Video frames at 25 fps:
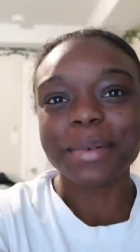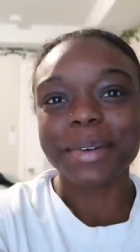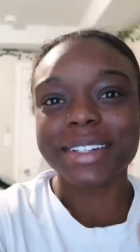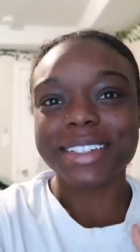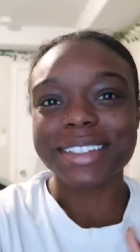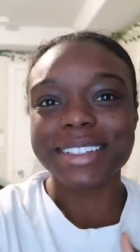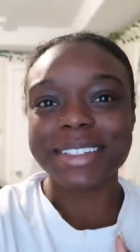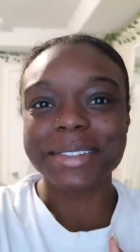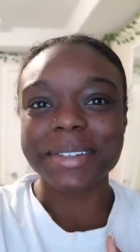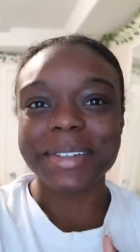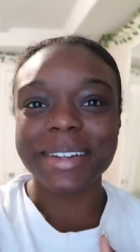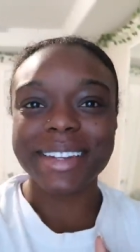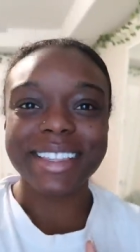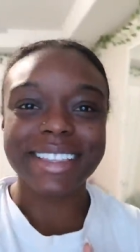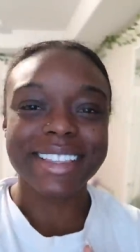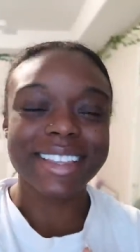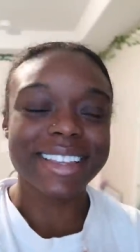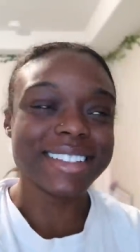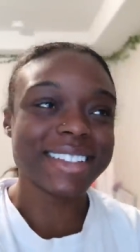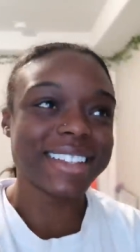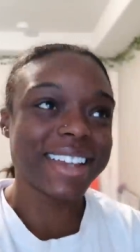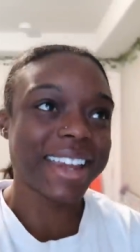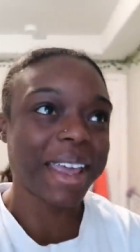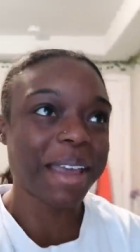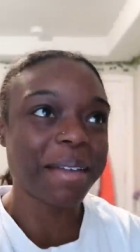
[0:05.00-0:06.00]
want to do
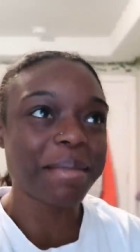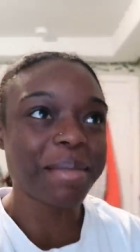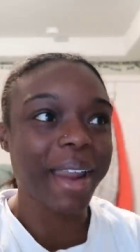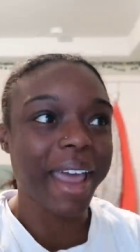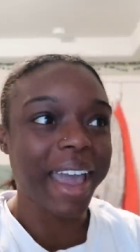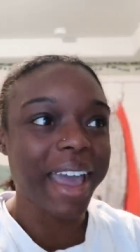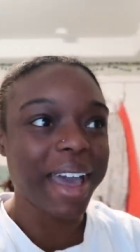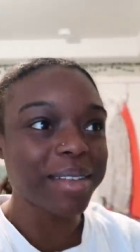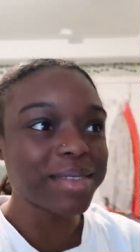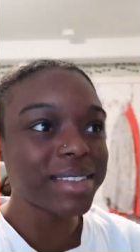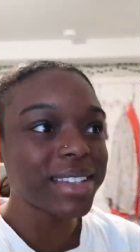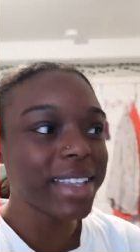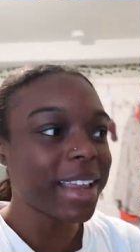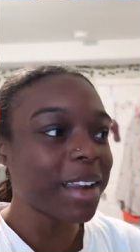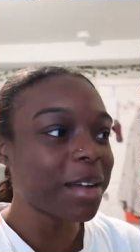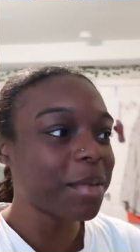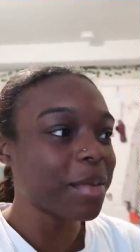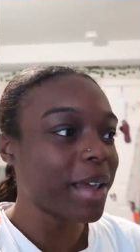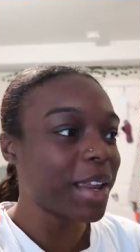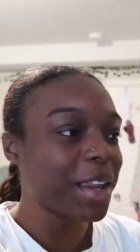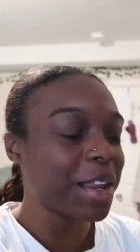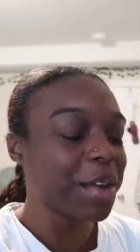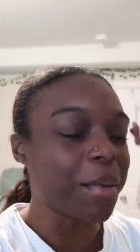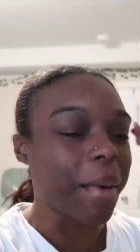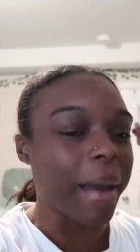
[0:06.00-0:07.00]
anything today but i have to get
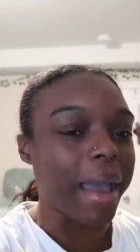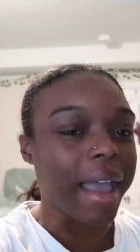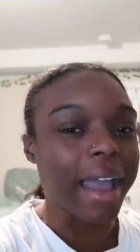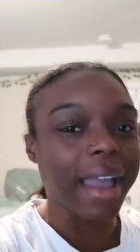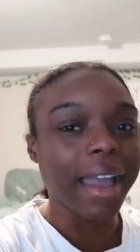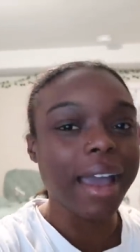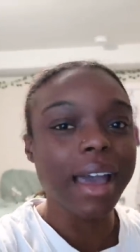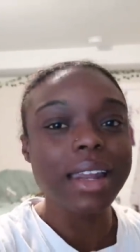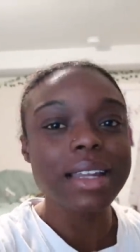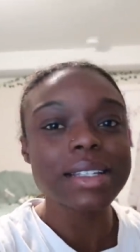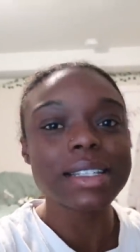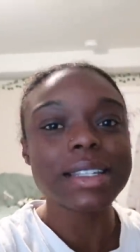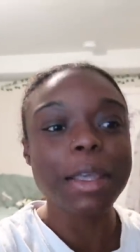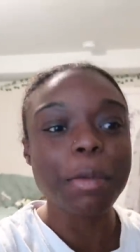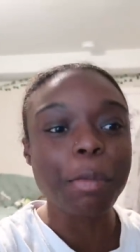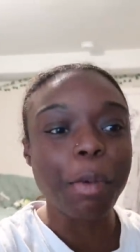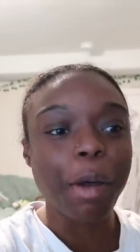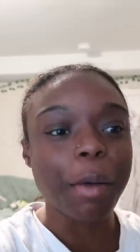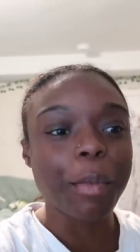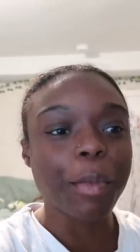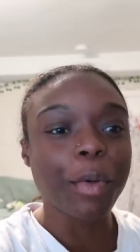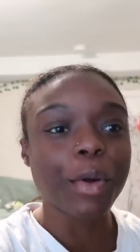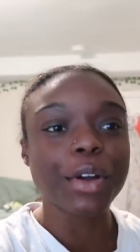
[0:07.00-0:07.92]
up anyway i got a depop